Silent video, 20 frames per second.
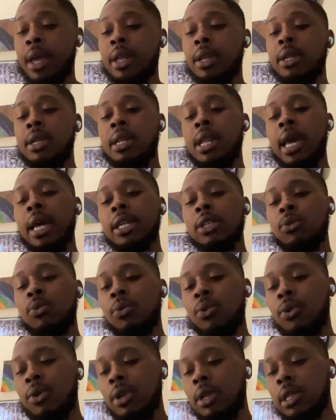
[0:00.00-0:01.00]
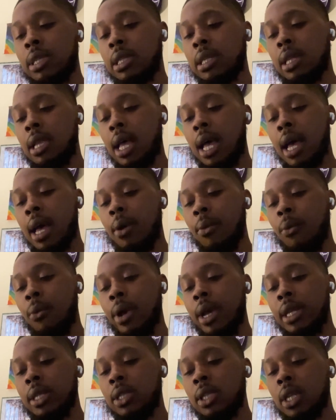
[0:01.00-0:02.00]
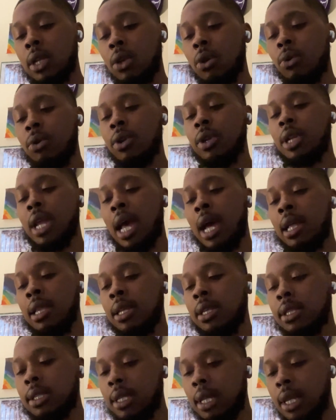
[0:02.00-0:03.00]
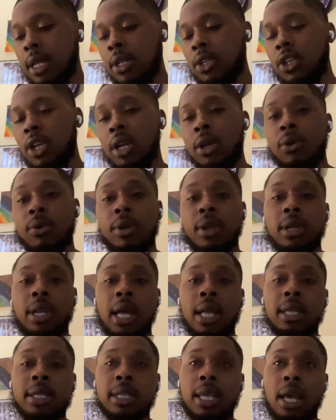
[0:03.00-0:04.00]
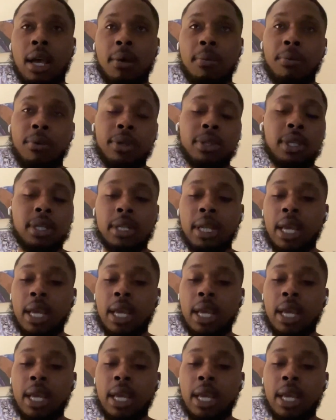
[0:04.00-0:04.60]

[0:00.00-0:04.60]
Next, we're going to slide west and go to Dallas and check on the Dallas Cowboys and